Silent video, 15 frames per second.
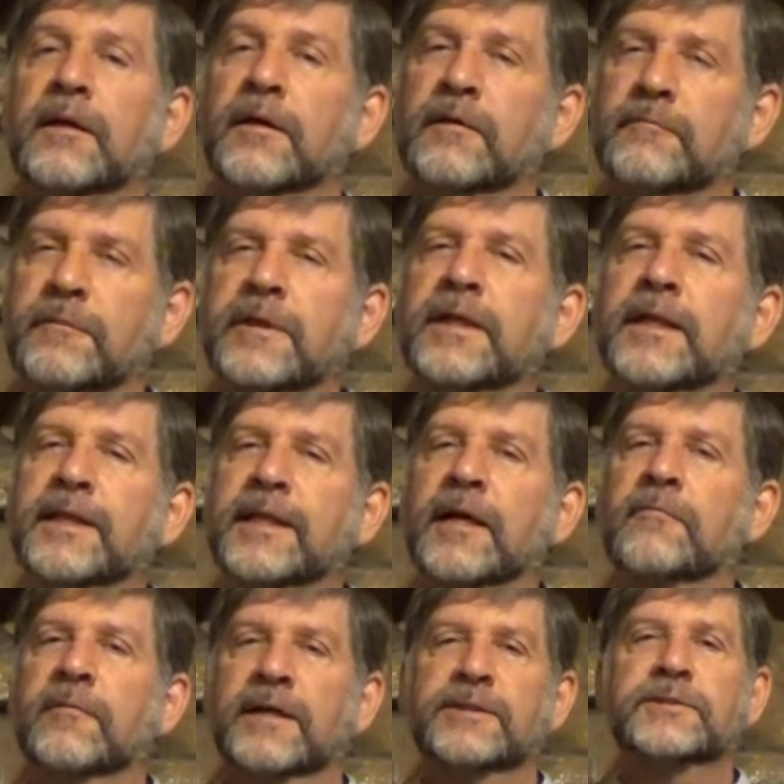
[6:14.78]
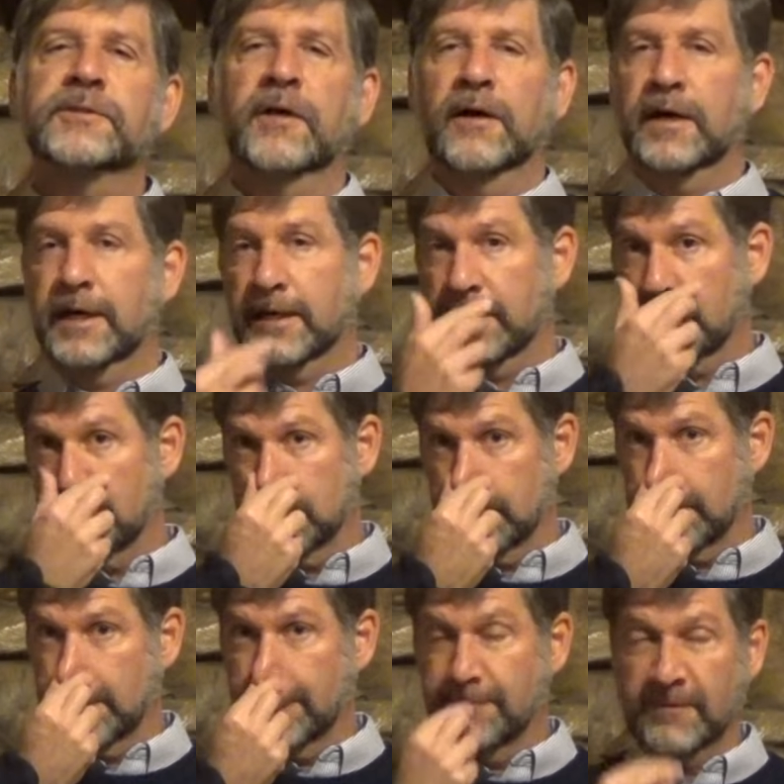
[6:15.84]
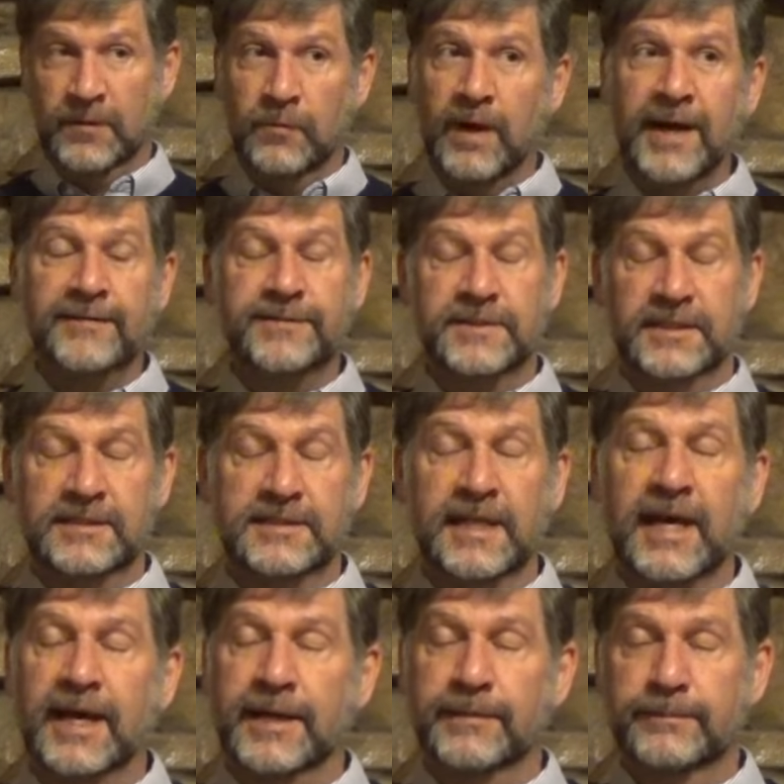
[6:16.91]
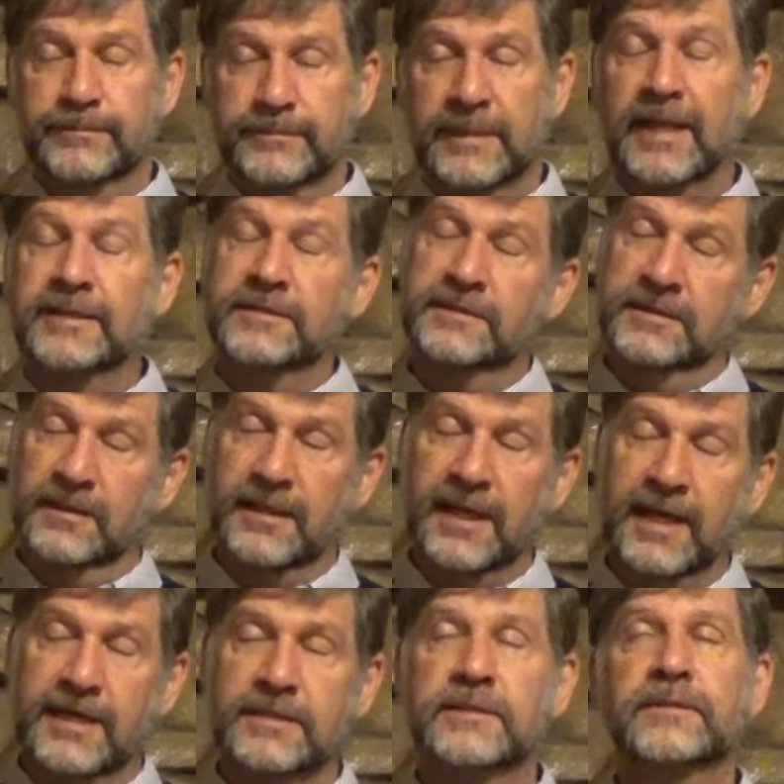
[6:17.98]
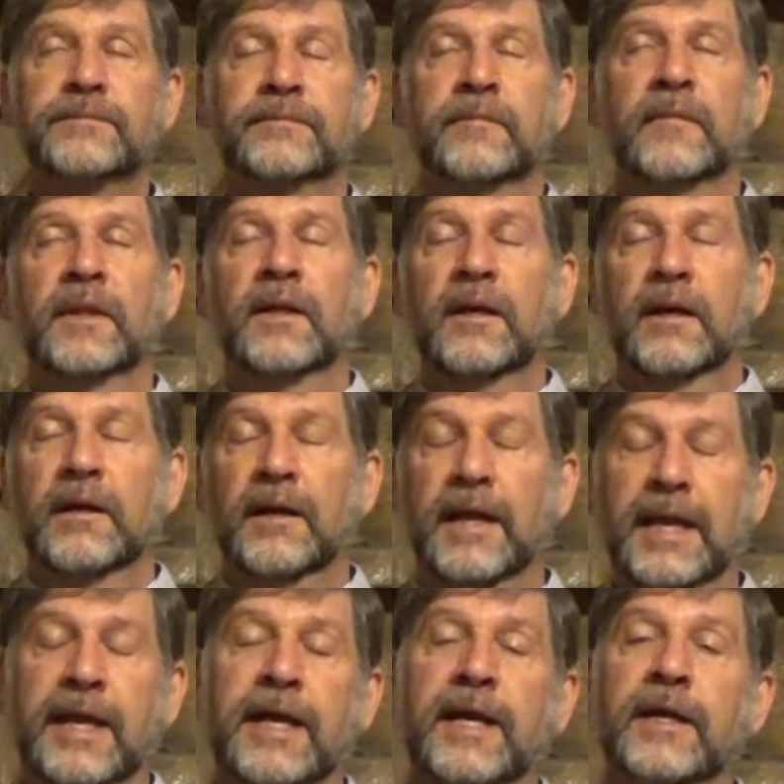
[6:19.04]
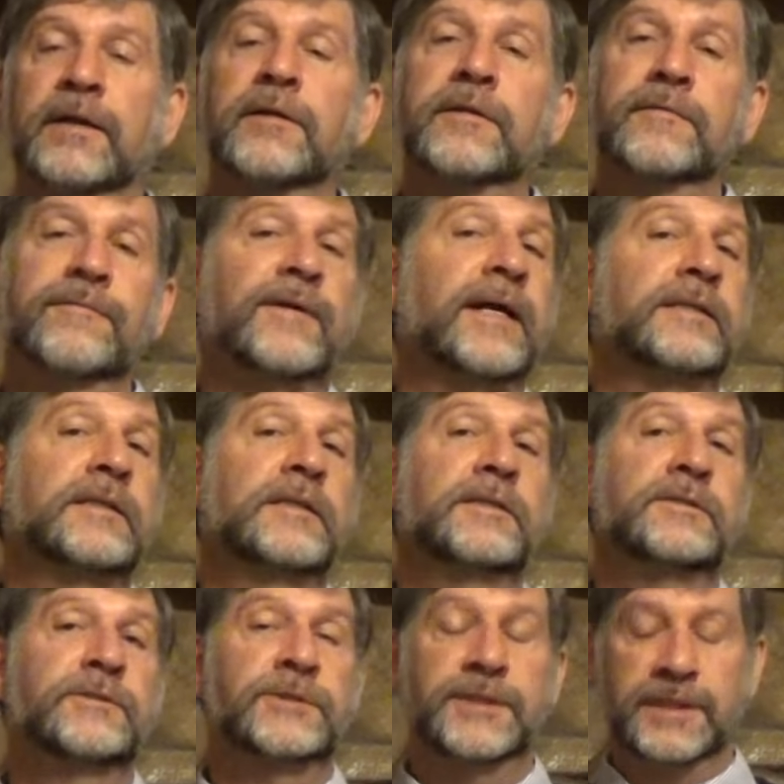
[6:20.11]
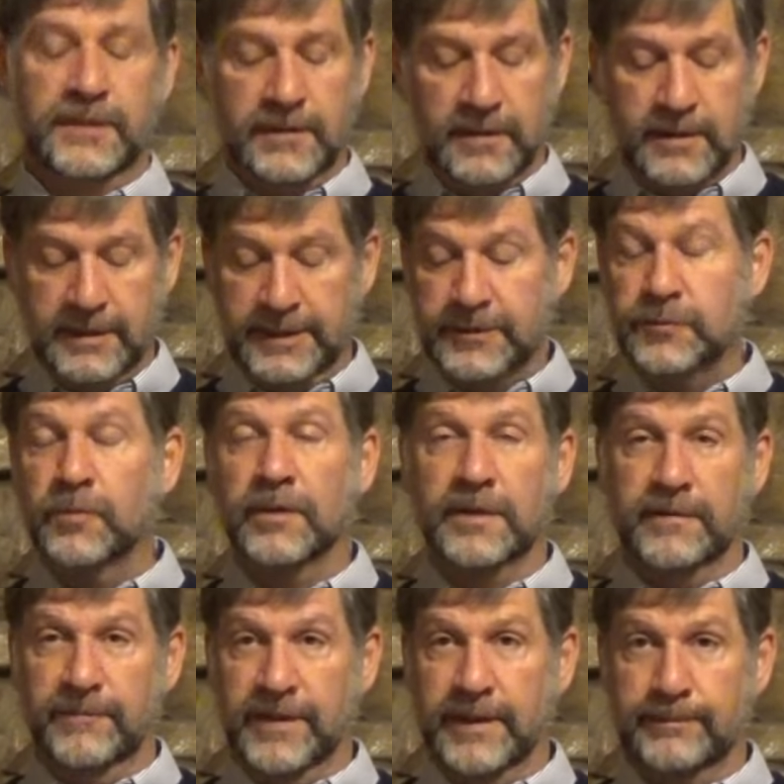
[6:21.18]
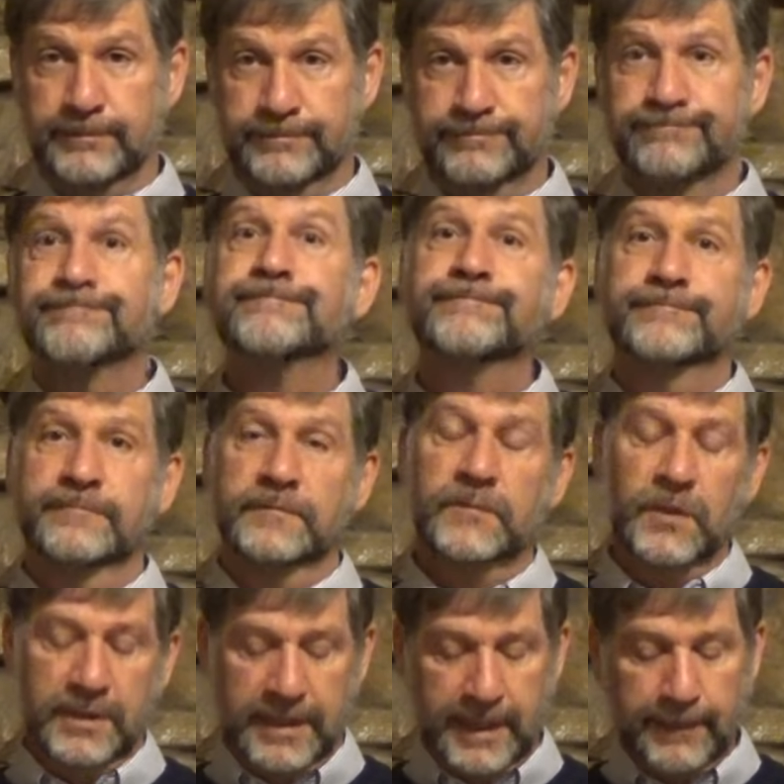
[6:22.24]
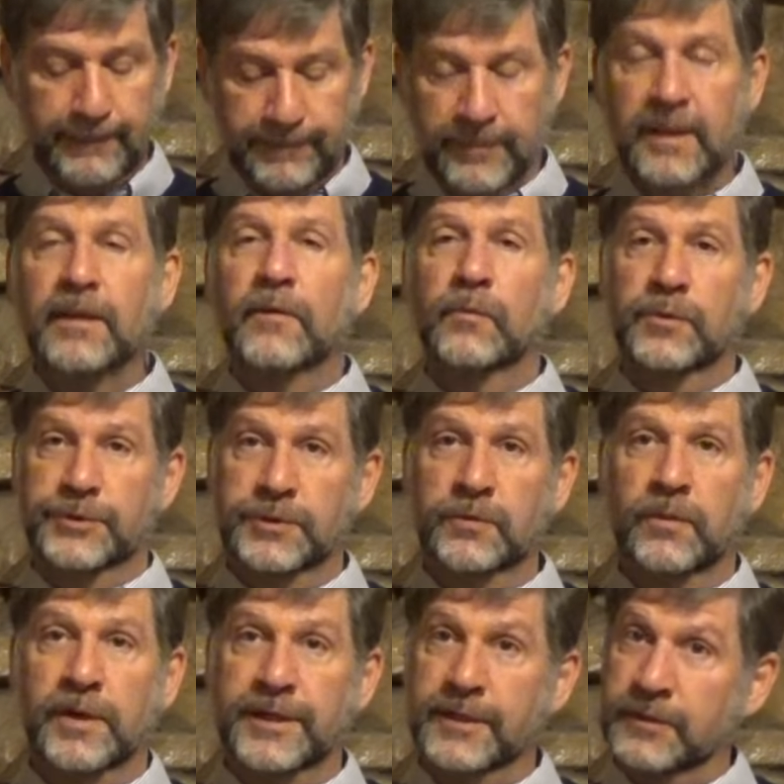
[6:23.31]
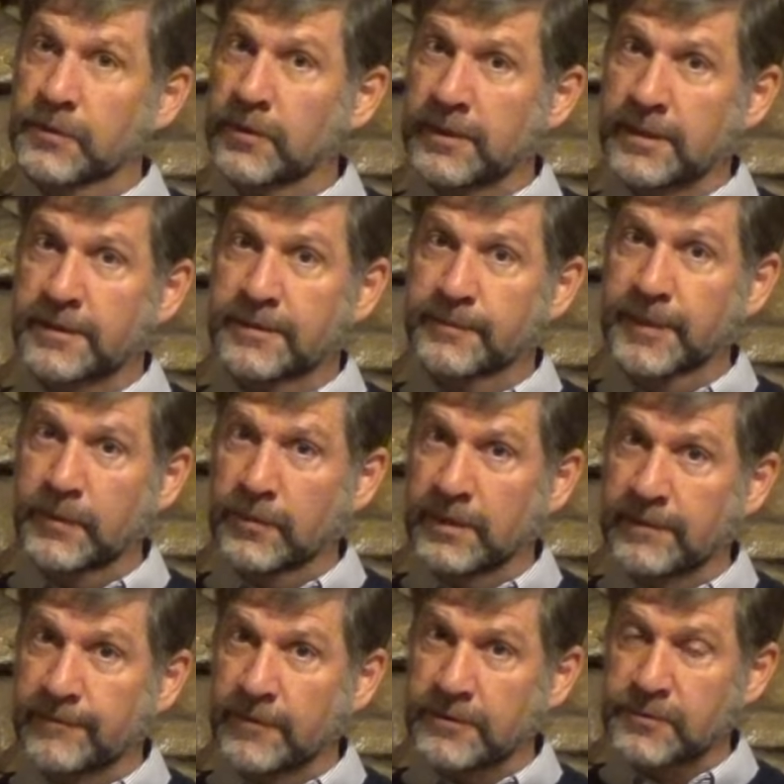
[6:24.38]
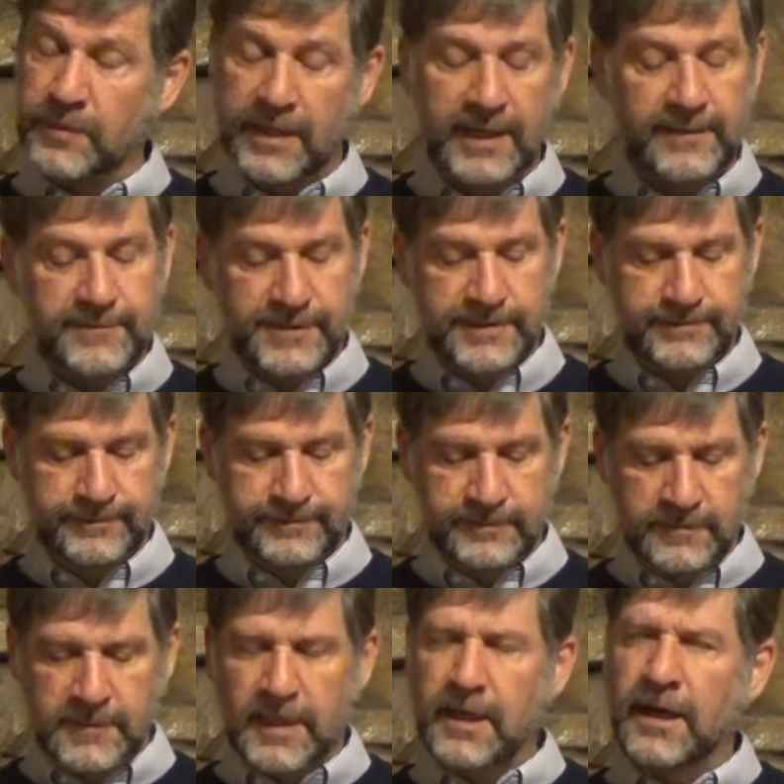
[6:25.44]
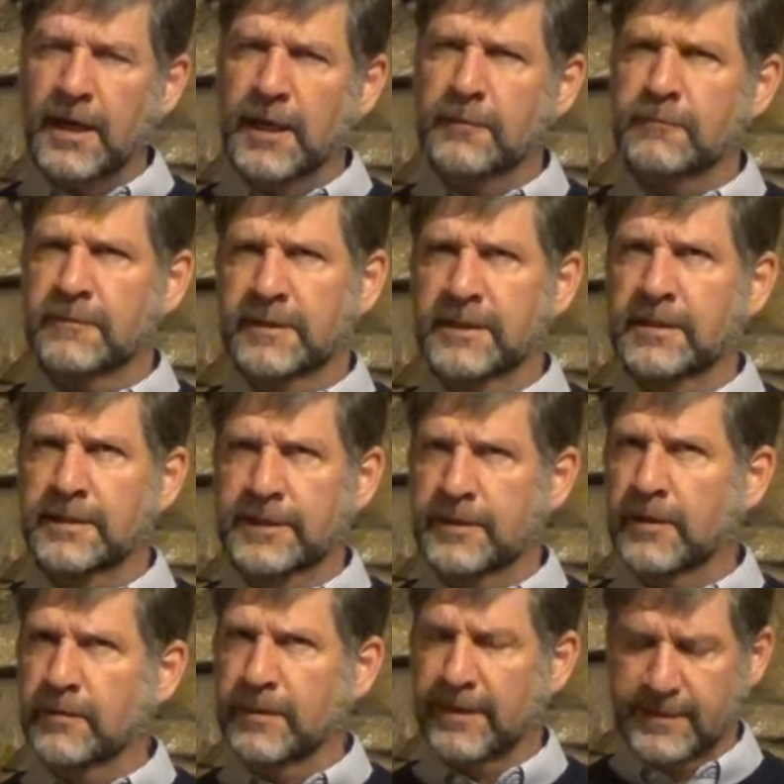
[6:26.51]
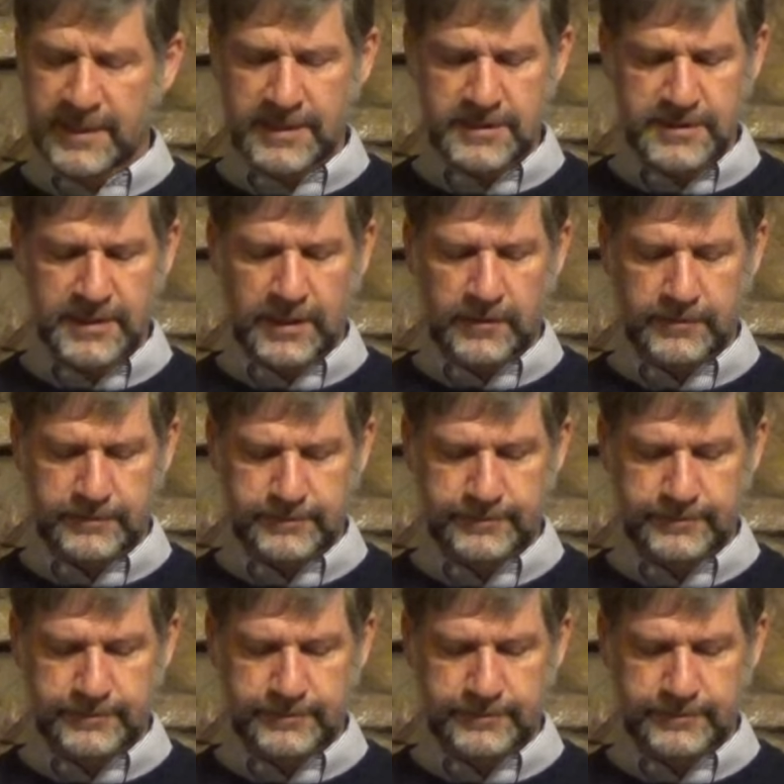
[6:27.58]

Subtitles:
really that rests on the 3 wives that he's had and still has, and the fact that he's cheated on each one of them. Okay? Would you want your daughter to be one of those wives? I really don't think so.